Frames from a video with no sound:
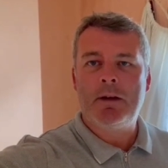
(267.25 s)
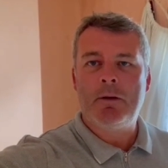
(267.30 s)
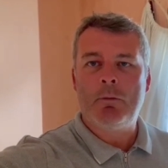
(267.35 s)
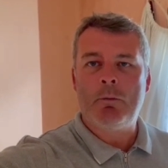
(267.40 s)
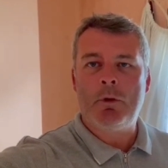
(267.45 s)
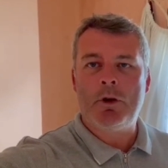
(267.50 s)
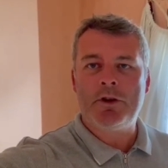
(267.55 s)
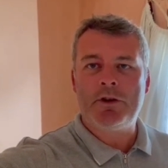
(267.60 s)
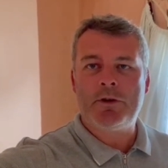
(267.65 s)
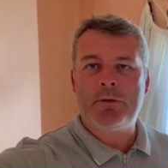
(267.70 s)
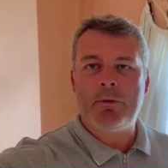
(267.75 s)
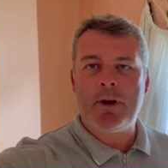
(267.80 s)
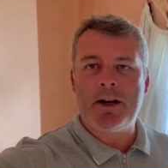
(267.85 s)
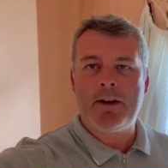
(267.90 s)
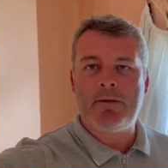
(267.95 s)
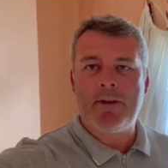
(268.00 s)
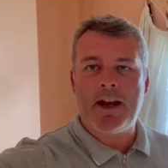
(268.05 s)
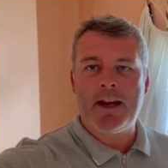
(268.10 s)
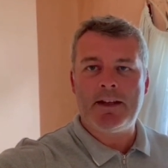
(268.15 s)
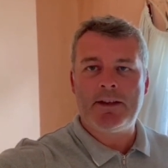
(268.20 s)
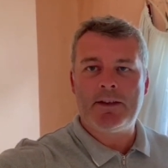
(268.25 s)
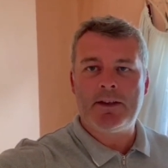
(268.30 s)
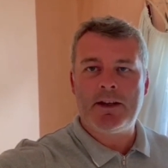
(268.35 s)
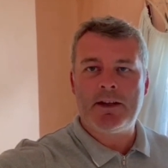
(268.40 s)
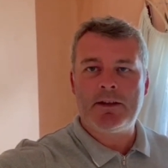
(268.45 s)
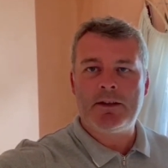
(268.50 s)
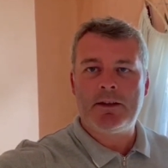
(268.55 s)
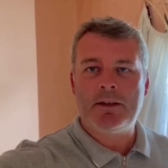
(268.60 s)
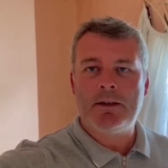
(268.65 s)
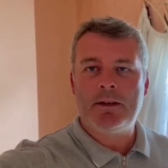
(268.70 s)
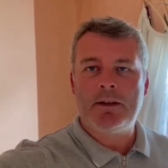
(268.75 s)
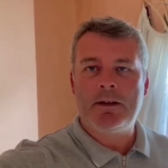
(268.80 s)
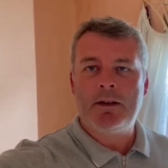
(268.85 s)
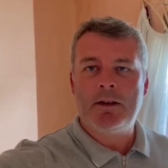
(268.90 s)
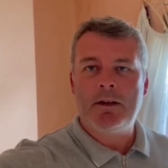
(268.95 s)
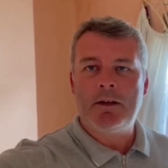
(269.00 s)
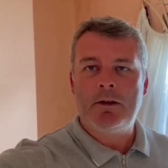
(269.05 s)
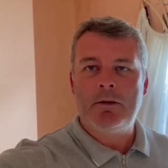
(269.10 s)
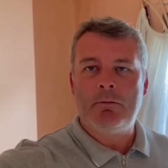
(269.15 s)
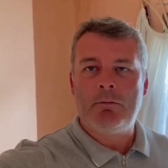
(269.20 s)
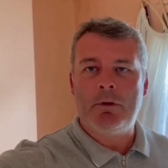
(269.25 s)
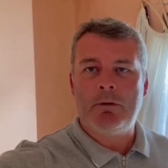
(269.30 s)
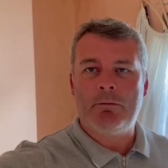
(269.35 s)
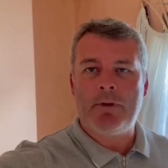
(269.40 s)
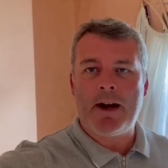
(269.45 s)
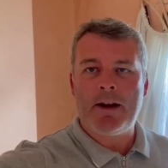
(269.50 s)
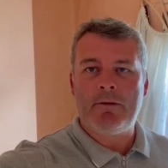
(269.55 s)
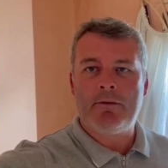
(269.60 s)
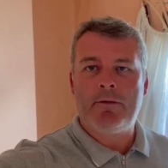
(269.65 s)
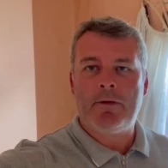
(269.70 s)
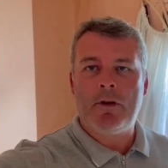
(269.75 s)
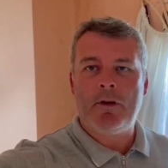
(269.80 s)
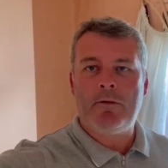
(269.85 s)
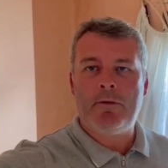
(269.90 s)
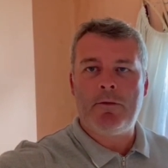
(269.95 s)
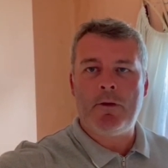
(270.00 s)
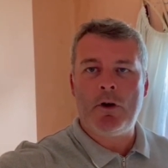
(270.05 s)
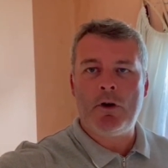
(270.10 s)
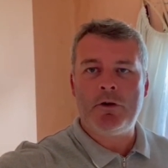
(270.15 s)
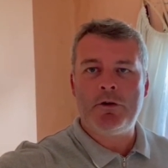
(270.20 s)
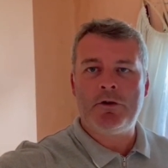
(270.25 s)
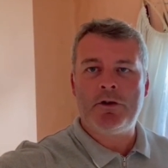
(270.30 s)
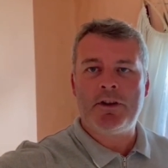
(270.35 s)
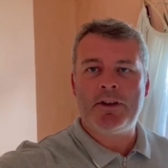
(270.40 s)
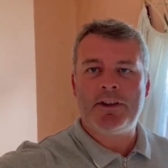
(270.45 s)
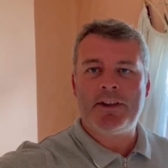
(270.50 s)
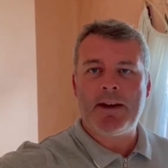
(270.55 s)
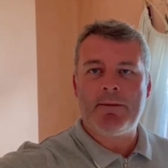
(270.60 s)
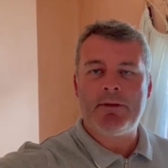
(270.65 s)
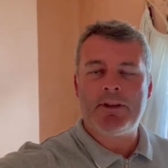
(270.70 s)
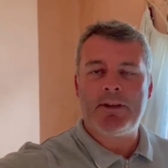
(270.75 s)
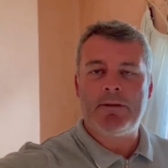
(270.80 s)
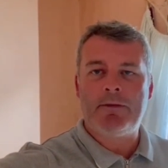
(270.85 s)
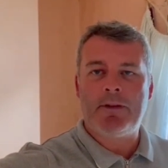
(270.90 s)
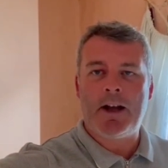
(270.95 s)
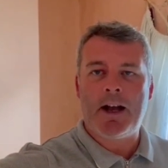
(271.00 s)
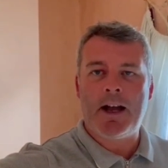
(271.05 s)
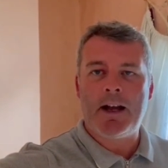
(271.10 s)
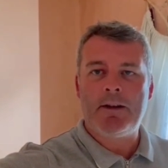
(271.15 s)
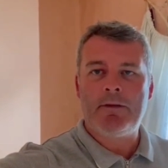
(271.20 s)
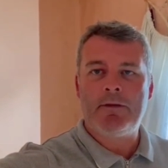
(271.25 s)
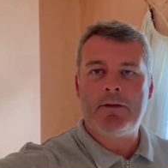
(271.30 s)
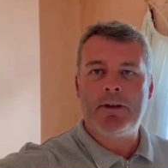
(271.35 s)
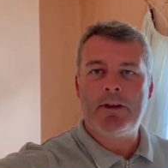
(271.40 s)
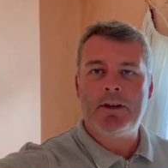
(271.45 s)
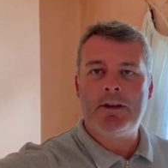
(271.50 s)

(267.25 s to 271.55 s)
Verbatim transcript: Once renovated, will rent for £475